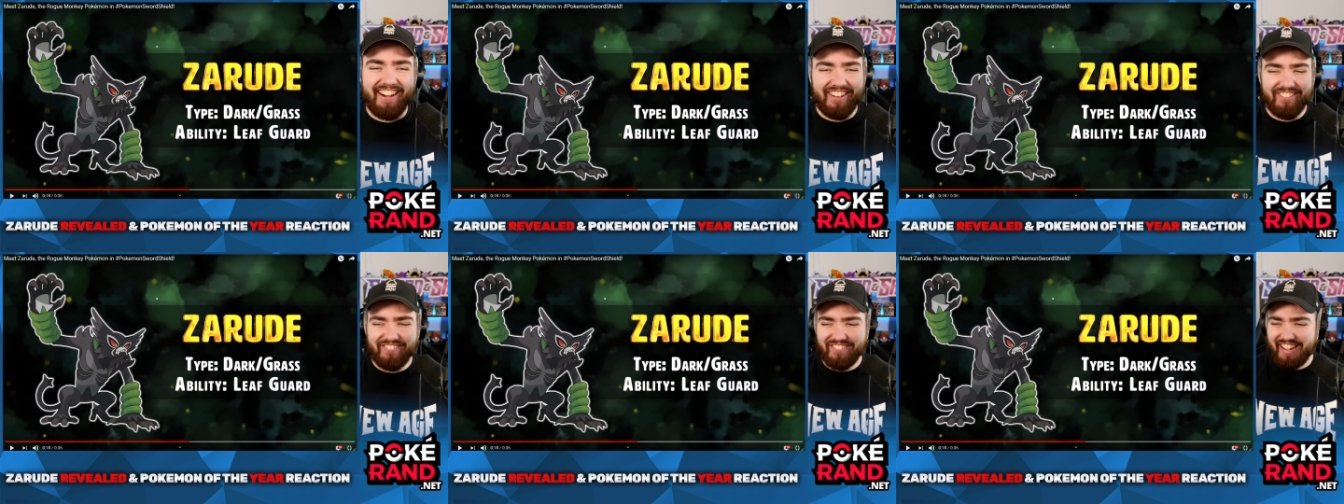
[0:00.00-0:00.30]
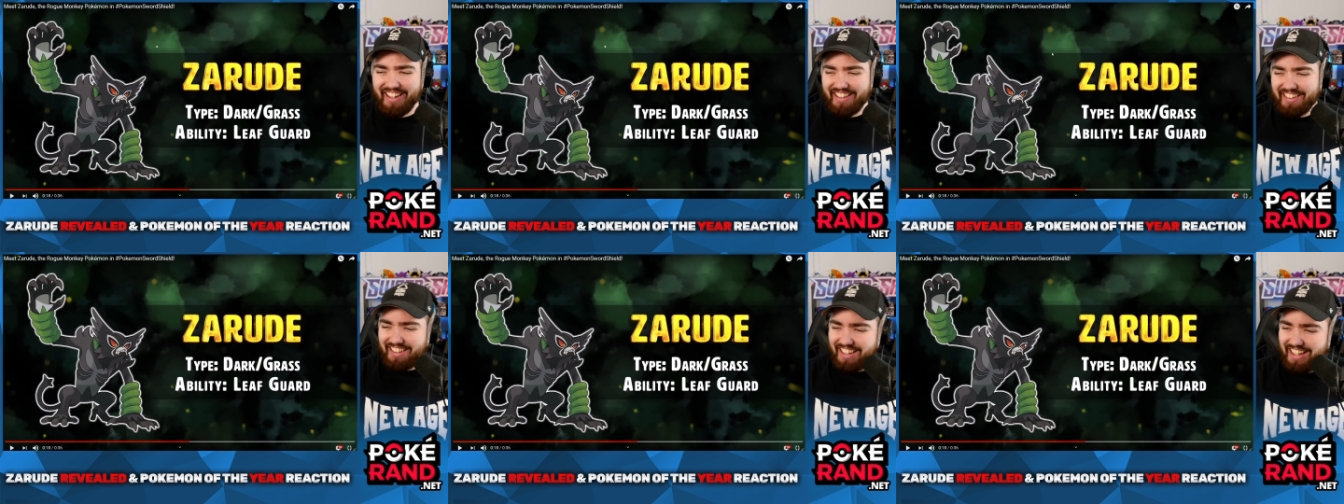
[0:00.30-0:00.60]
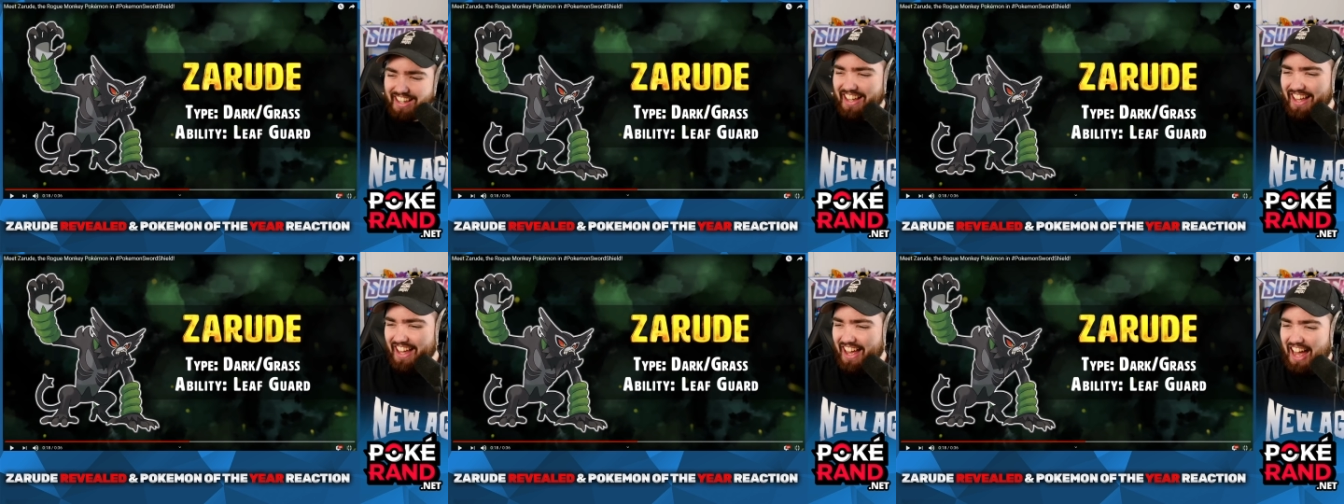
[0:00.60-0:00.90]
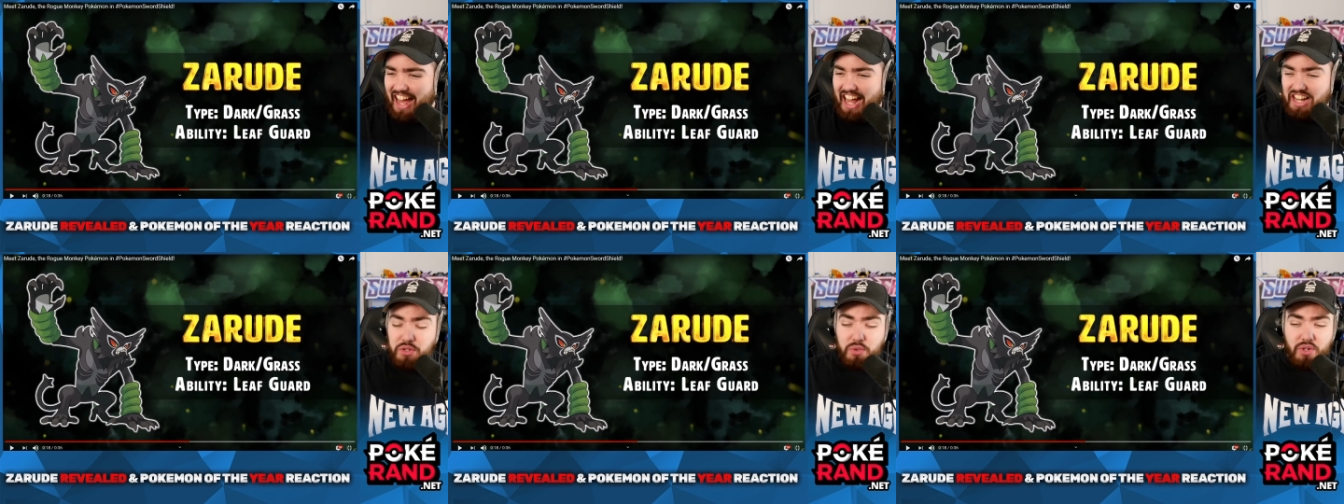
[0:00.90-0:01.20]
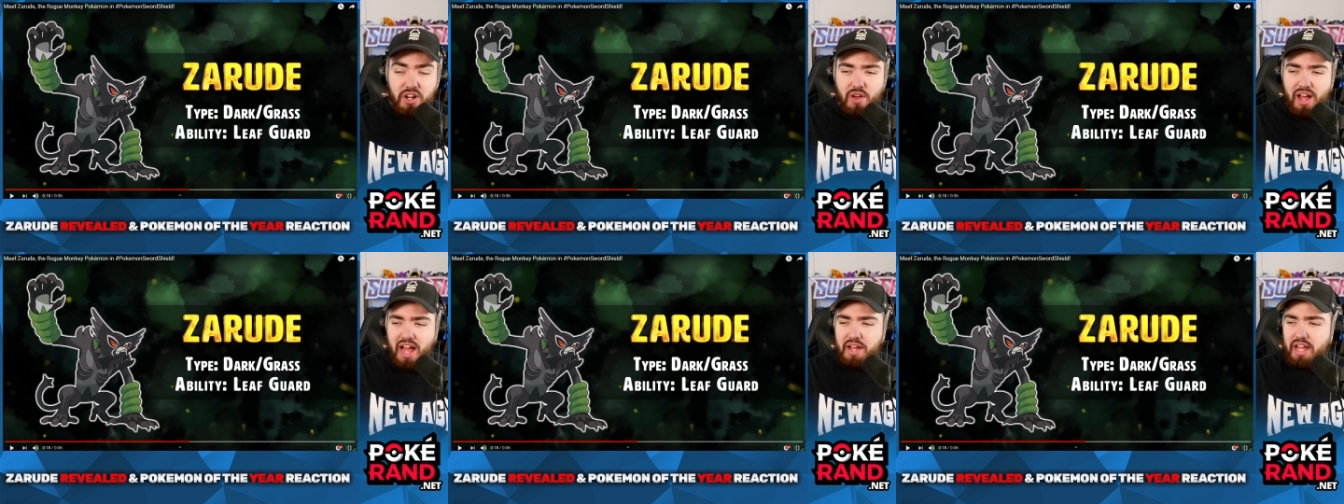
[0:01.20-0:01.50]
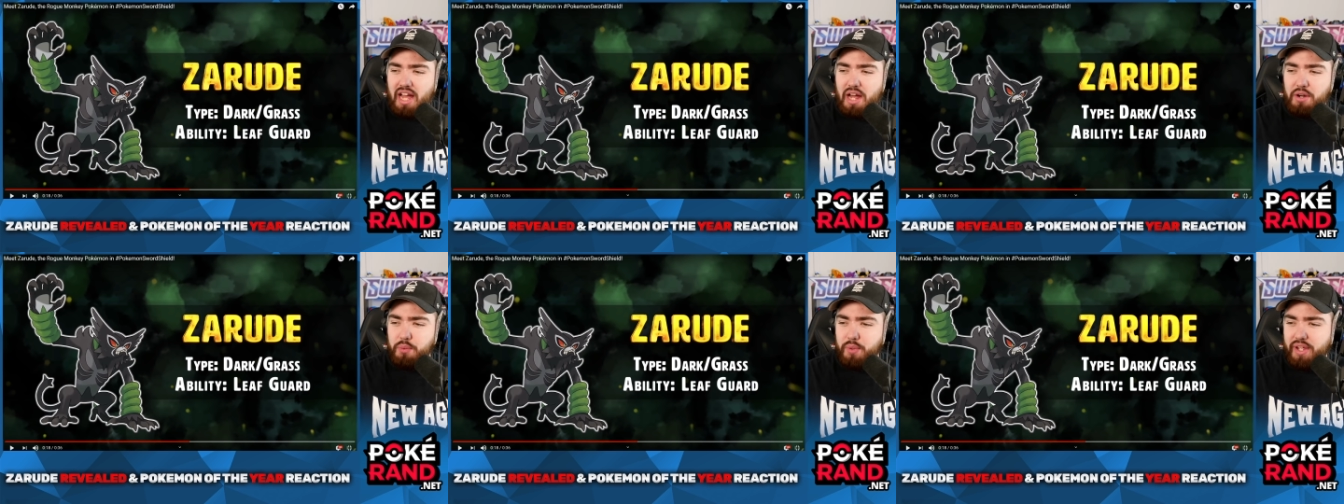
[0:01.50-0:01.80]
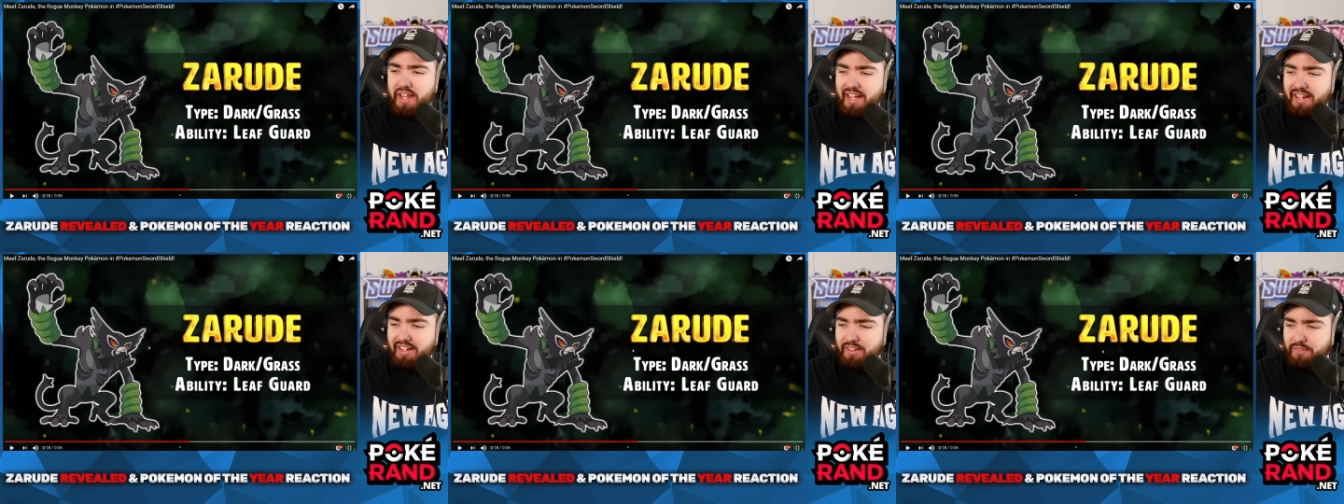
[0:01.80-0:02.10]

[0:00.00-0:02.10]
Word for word: oh man, I just want to know how, how, do we get